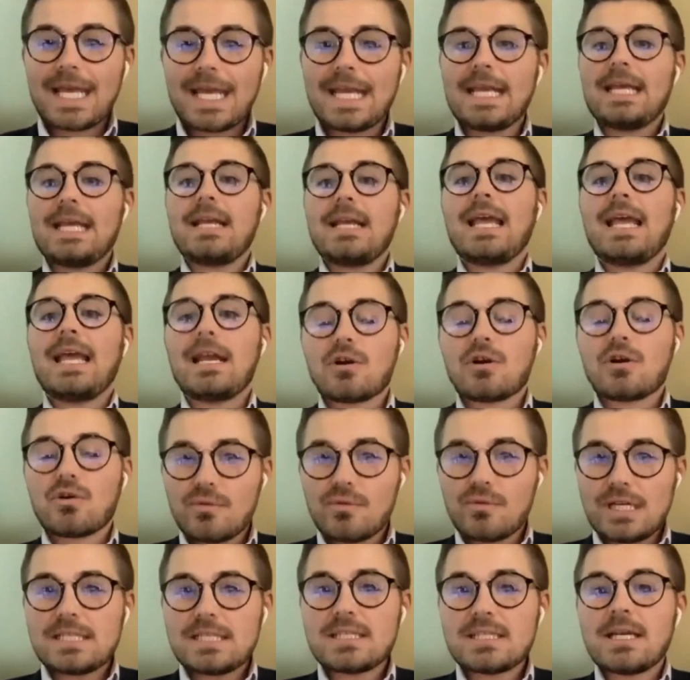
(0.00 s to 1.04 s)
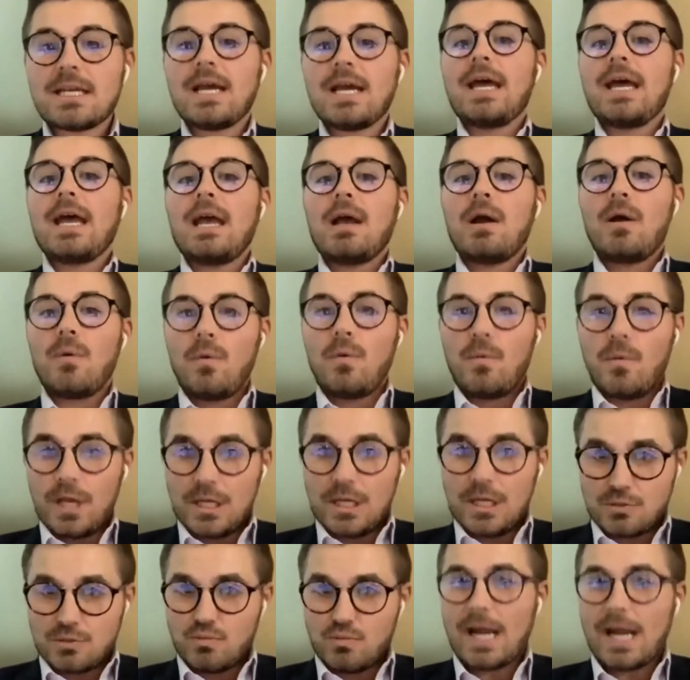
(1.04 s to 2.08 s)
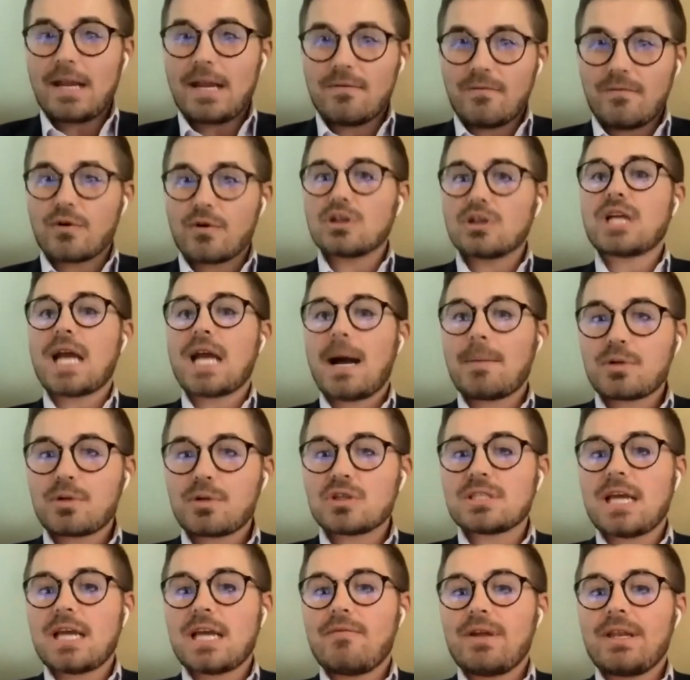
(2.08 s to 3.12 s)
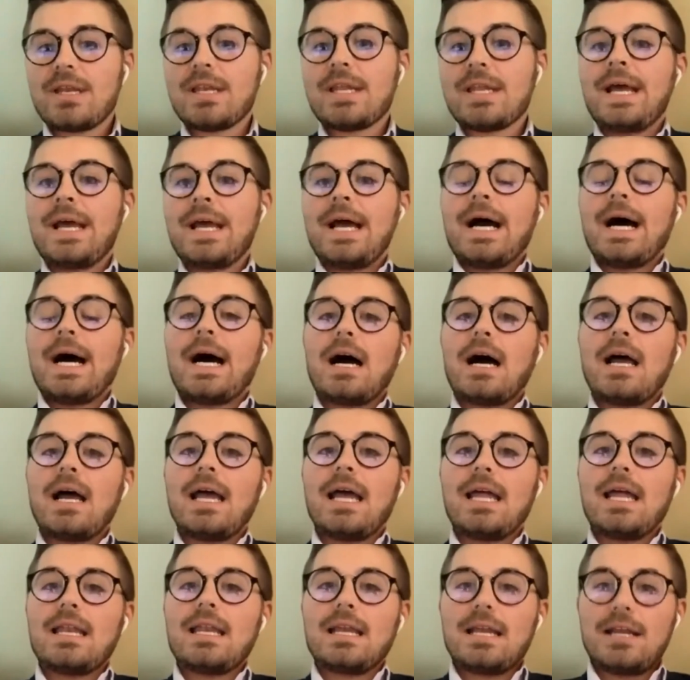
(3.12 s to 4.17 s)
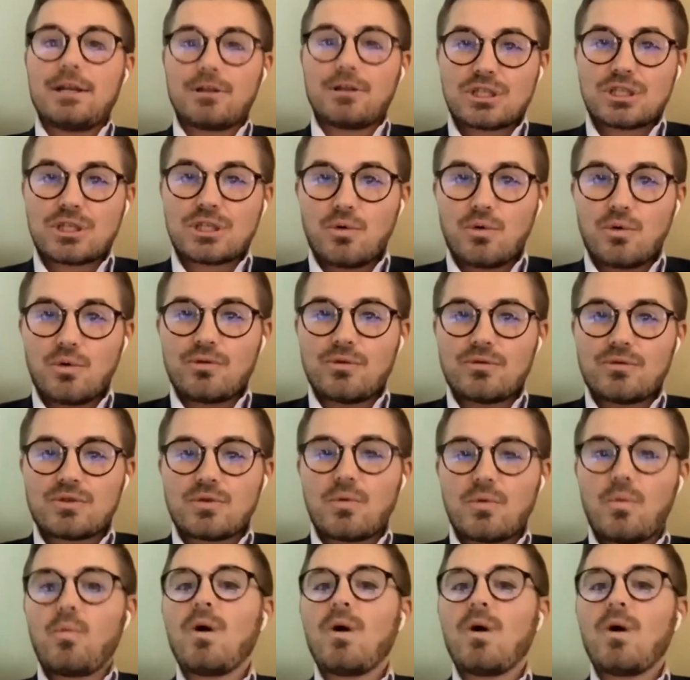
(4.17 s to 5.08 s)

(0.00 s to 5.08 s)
He increased his rate for a Chapter 7 uh, and here's the cool news.